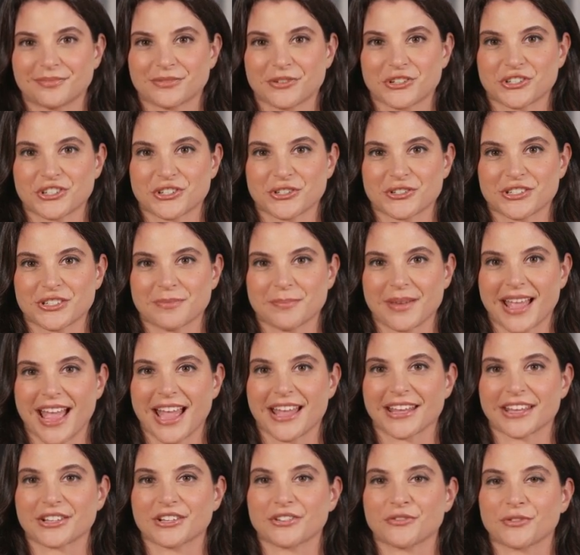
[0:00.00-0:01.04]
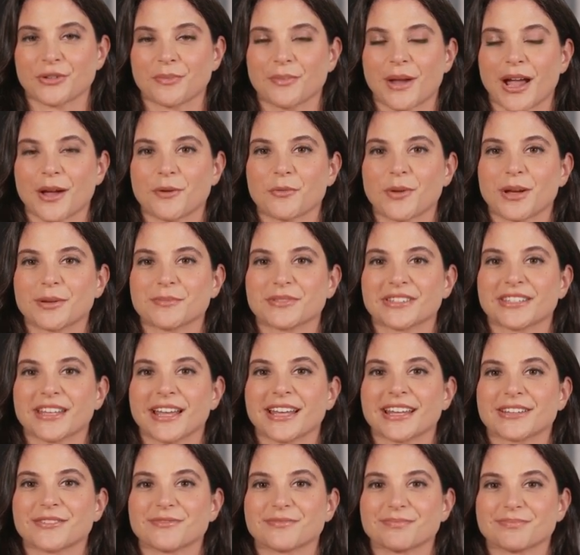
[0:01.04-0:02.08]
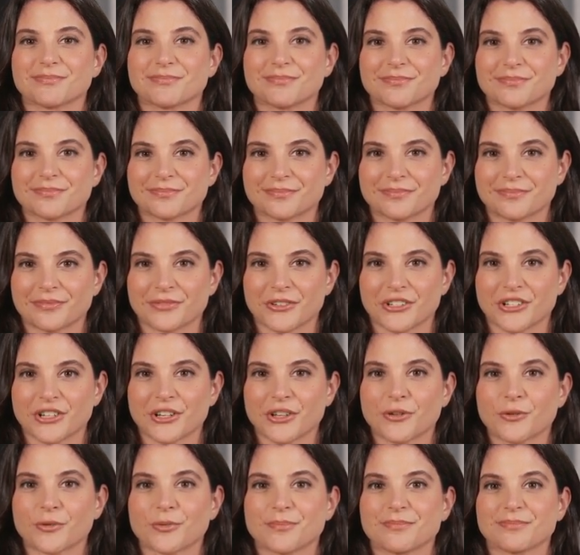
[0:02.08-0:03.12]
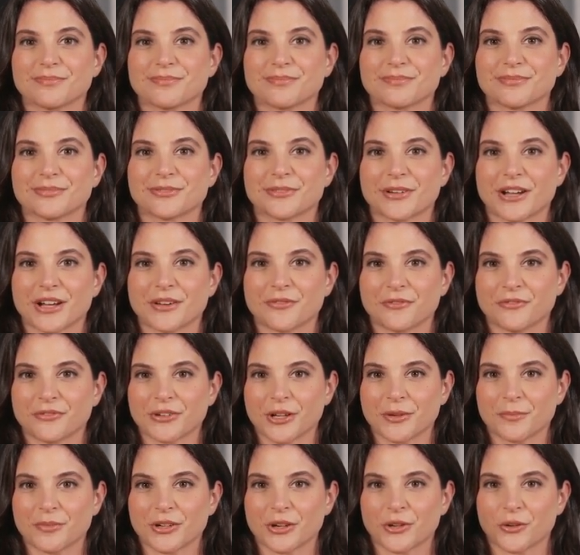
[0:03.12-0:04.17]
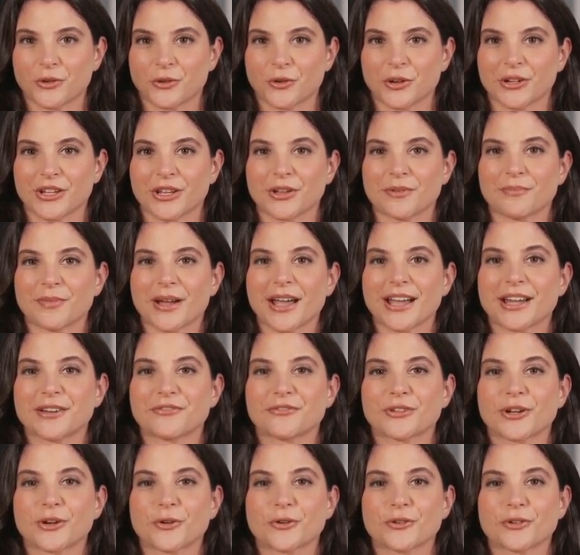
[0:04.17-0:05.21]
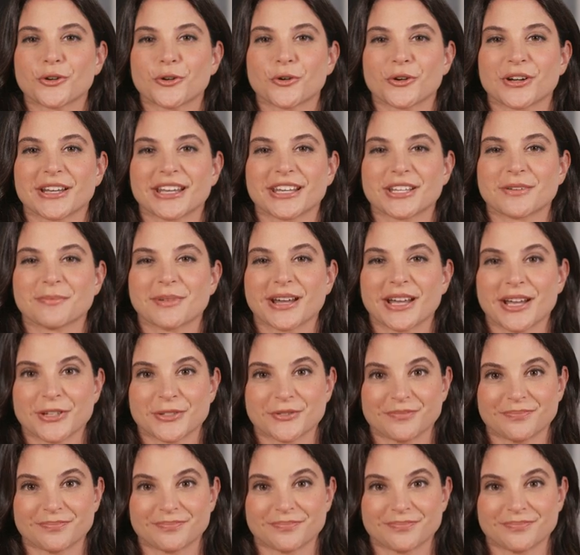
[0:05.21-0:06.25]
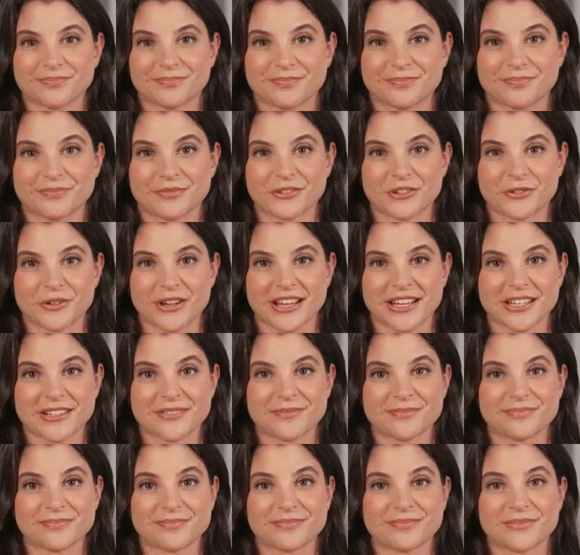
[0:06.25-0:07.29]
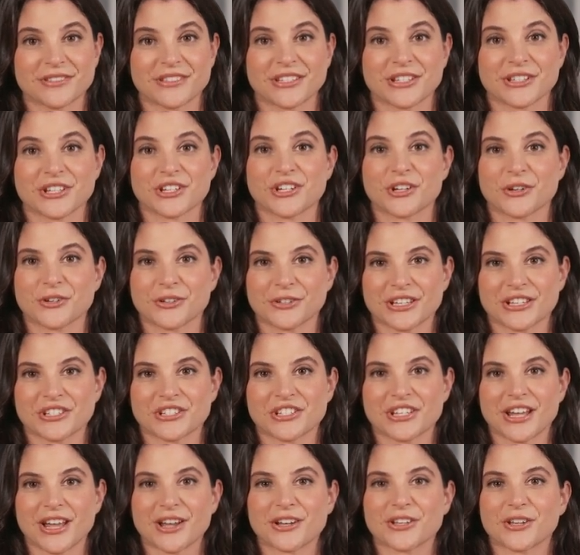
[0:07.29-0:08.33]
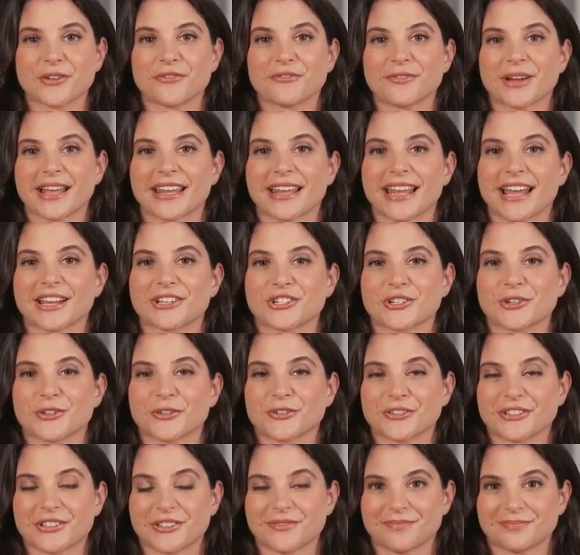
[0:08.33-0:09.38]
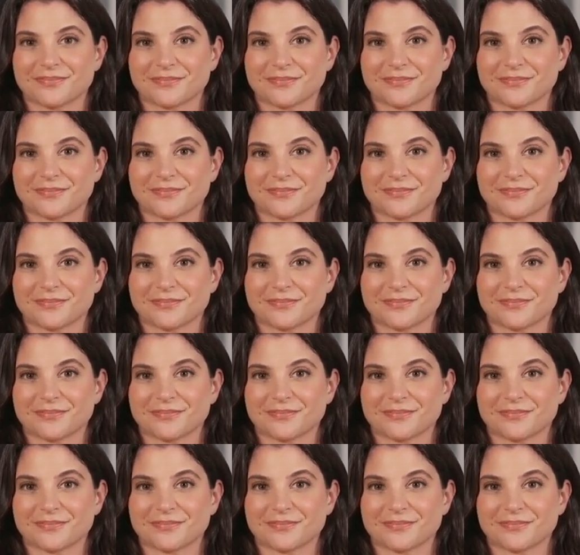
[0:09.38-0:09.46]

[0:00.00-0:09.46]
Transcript: Choose a package from our website. 2. Confirm your order via phone or email. 3. Securely share your financials.